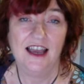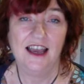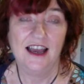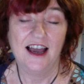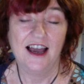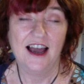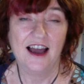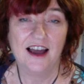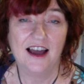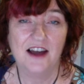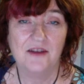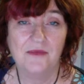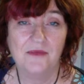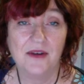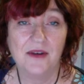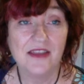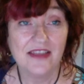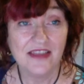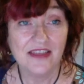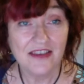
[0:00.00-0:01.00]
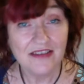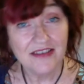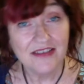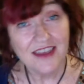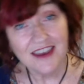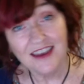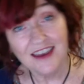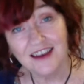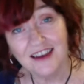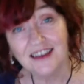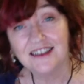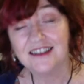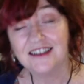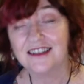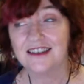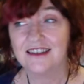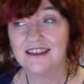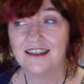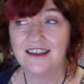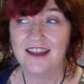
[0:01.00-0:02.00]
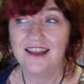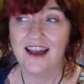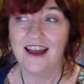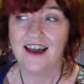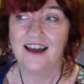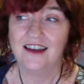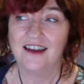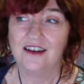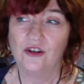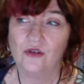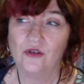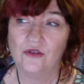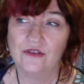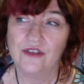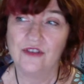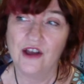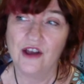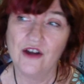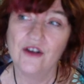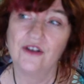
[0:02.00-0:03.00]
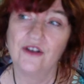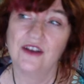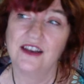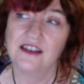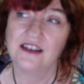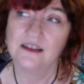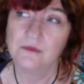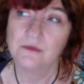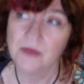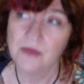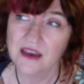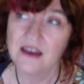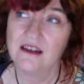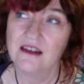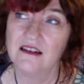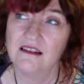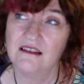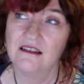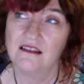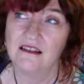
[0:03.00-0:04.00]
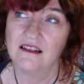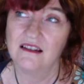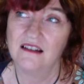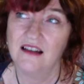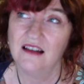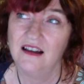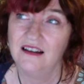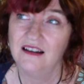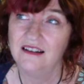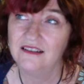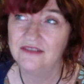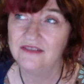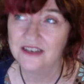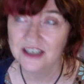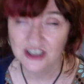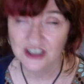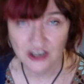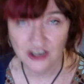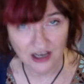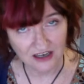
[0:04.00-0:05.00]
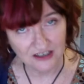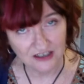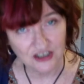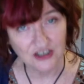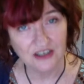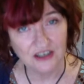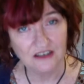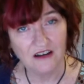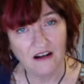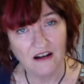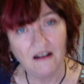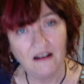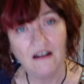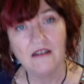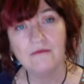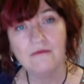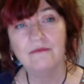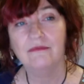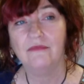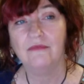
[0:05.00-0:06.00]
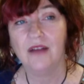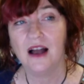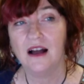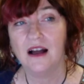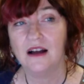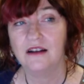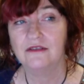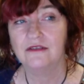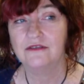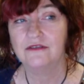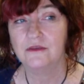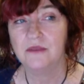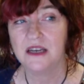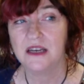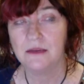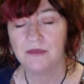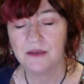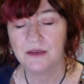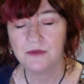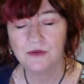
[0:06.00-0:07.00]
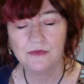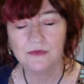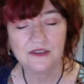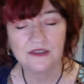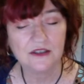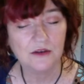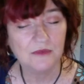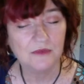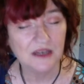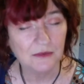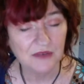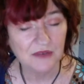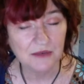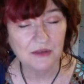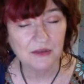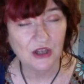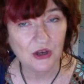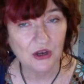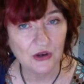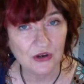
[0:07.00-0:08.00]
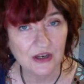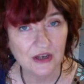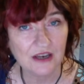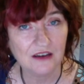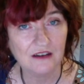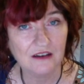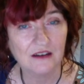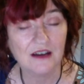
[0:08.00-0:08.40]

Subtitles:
The thing is that although it's been a very challenging time for many people, so many people are hurting